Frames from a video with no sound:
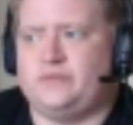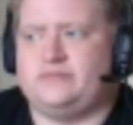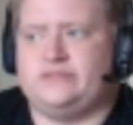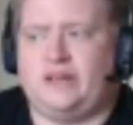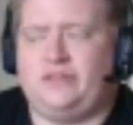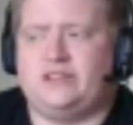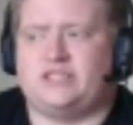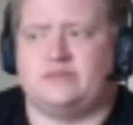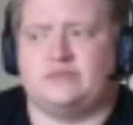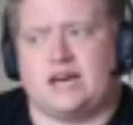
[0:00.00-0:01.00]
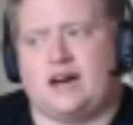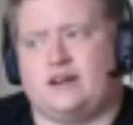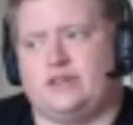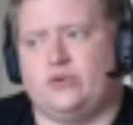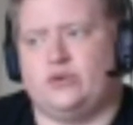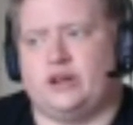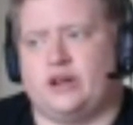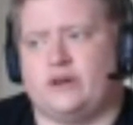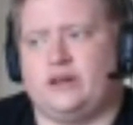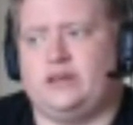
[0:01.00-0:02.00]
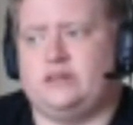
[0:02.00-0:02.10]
Nothing seems out of the ordinary.